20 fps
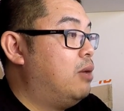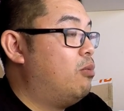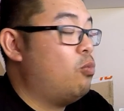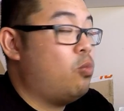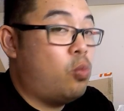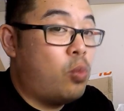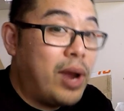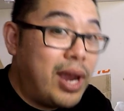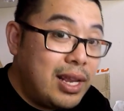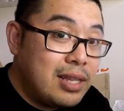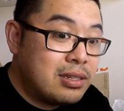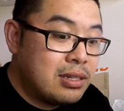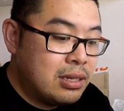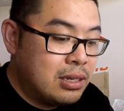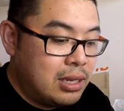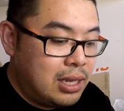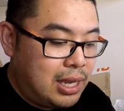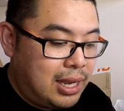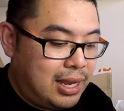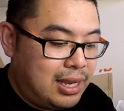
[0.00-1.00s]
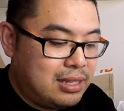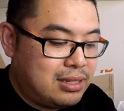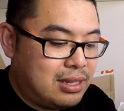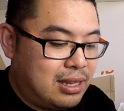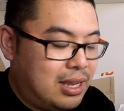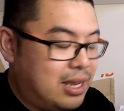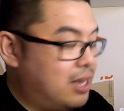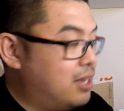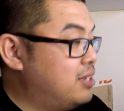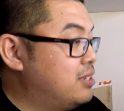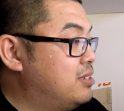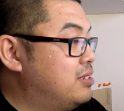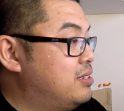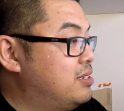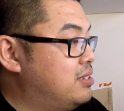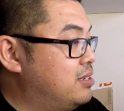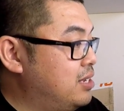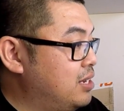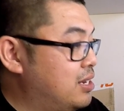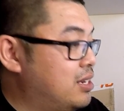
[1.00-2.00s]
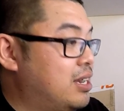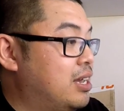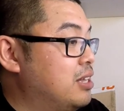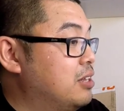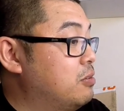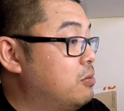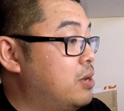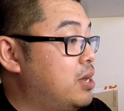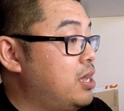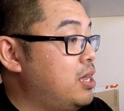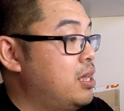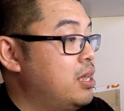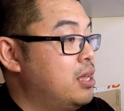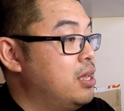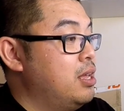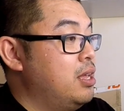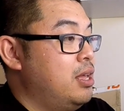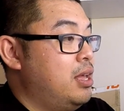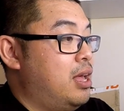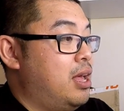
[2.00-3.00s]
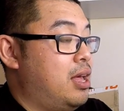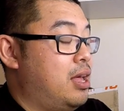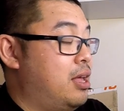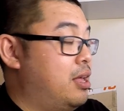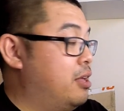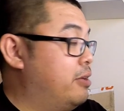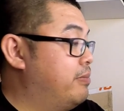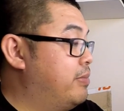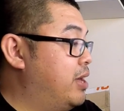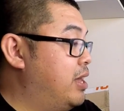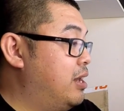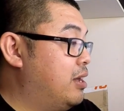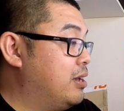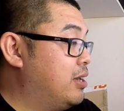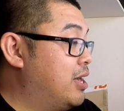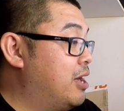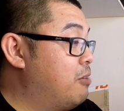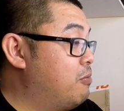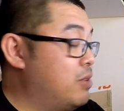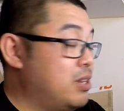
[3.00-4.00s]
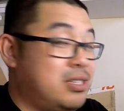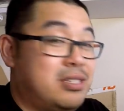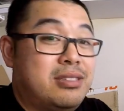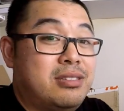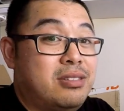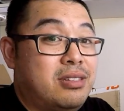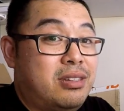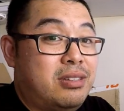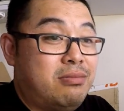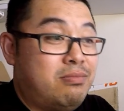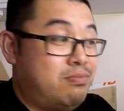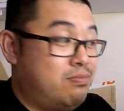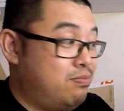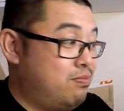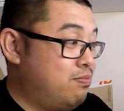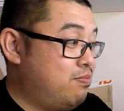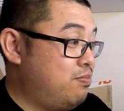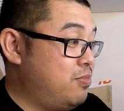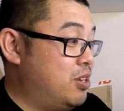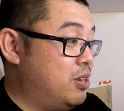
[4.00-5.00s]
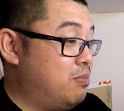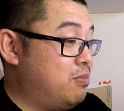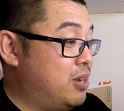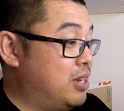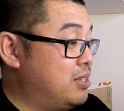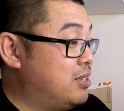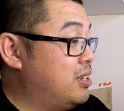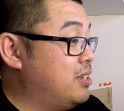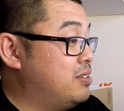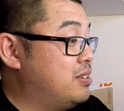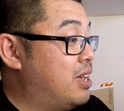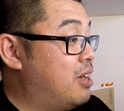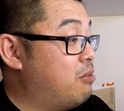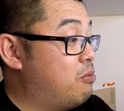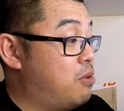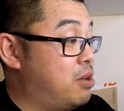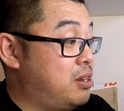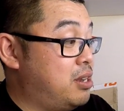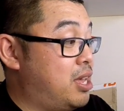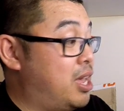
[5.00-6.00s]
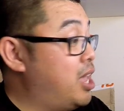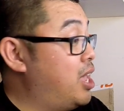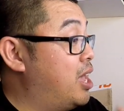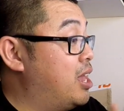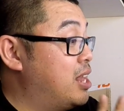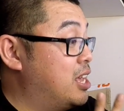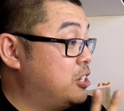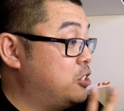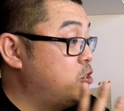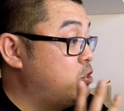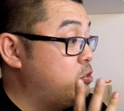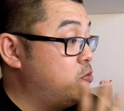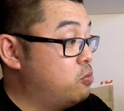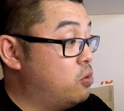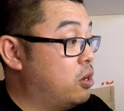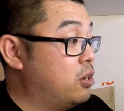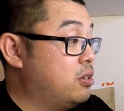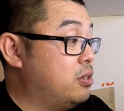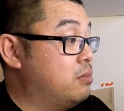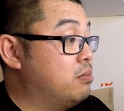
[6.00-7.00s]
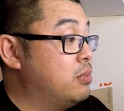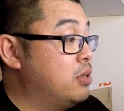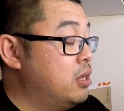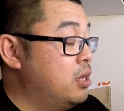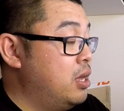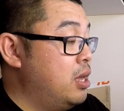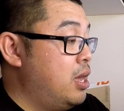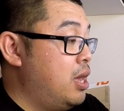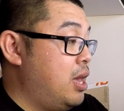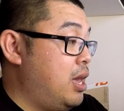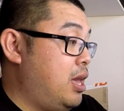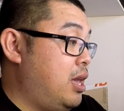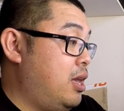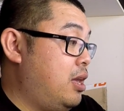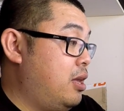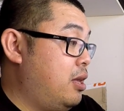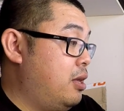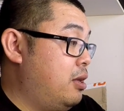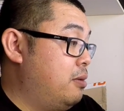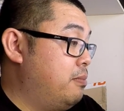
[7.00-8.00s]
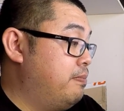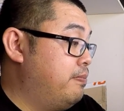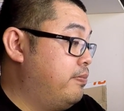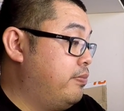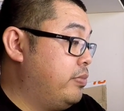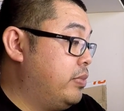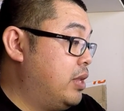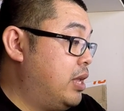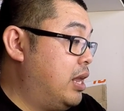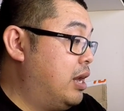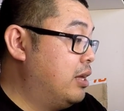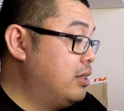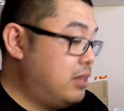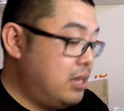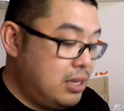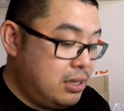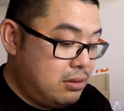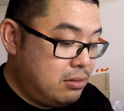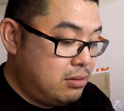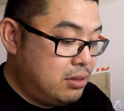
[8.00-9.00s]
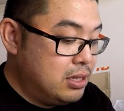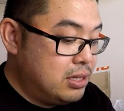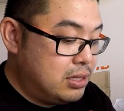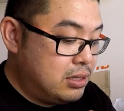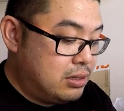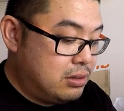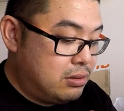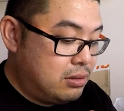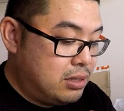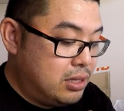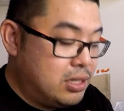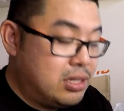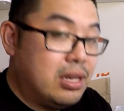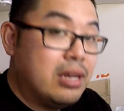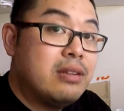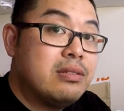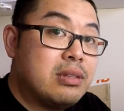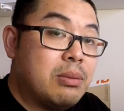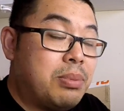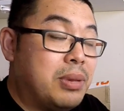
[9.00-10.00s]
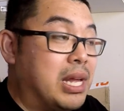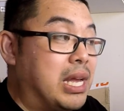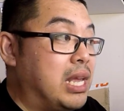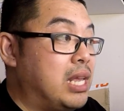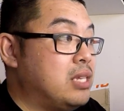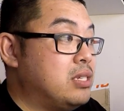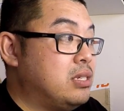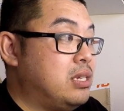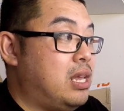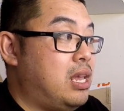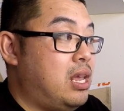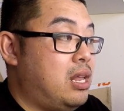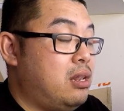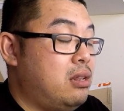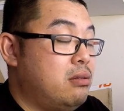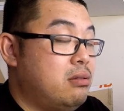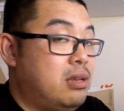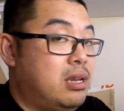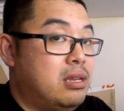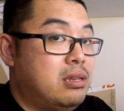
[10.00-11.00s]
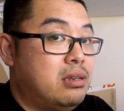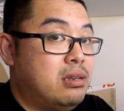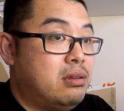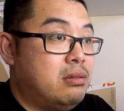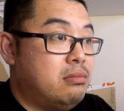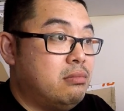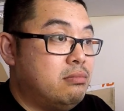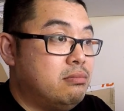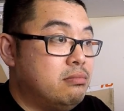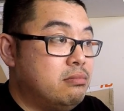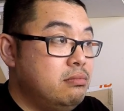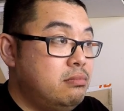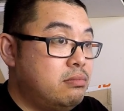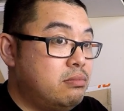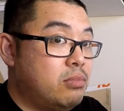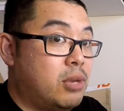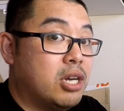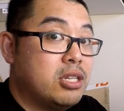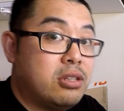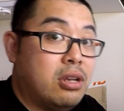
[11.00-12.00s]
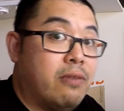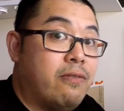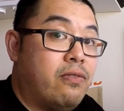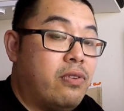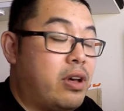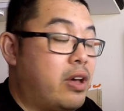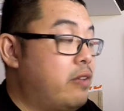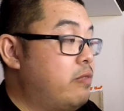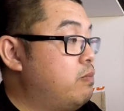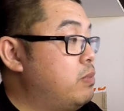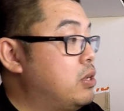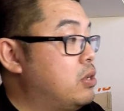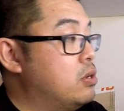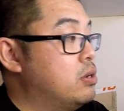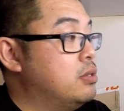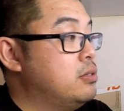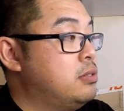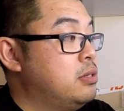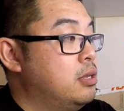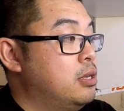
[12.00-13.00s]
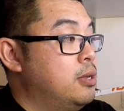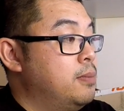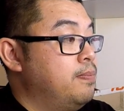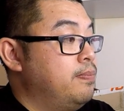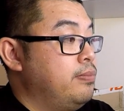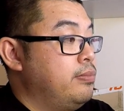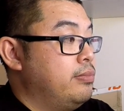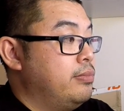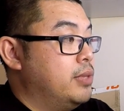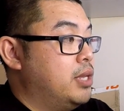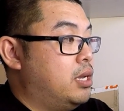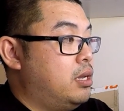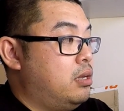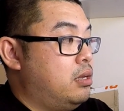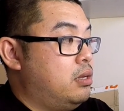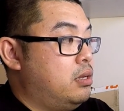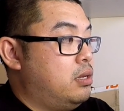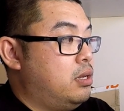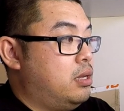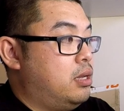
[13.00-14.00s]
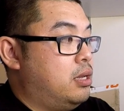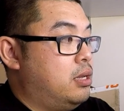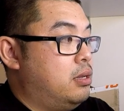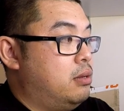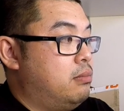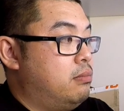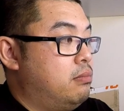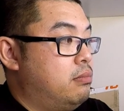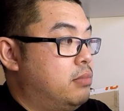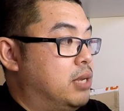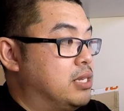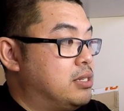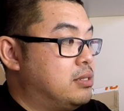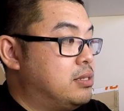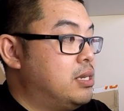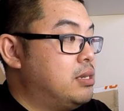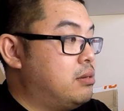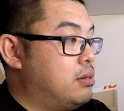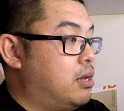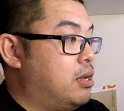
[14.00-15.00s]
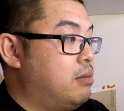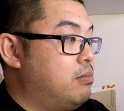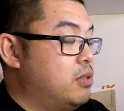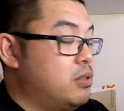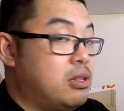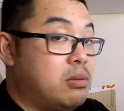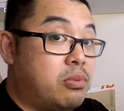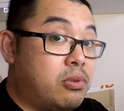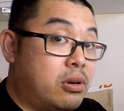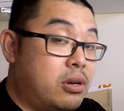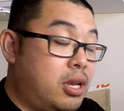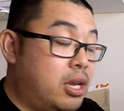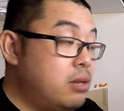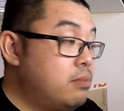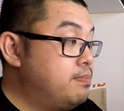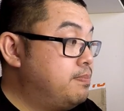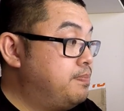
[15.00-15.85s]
wheat is a sick colorway, and I can't wait to, you know, break these out one day and actually rock them. And I think this deserves a place in my top 5 because, as I said, I'm a LeBron head.